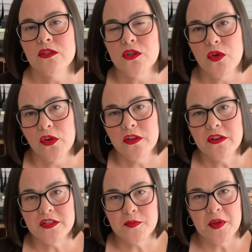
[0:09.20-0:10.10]
So earlier
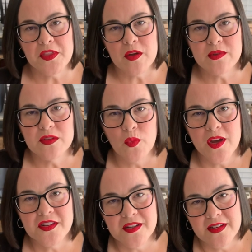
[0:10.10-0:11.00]
this month, I was in
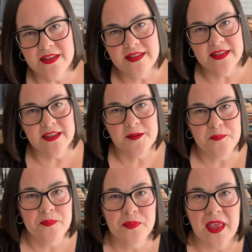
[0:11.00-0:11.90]
Washington, D.C.,
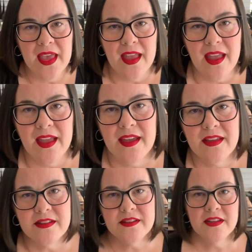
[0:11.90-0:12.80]

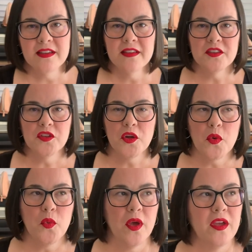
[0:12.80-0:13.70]
and, you
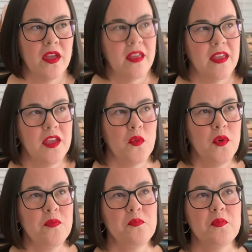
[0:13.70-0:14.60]
know, it
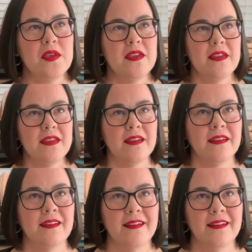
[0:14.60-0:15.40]
wouldn't be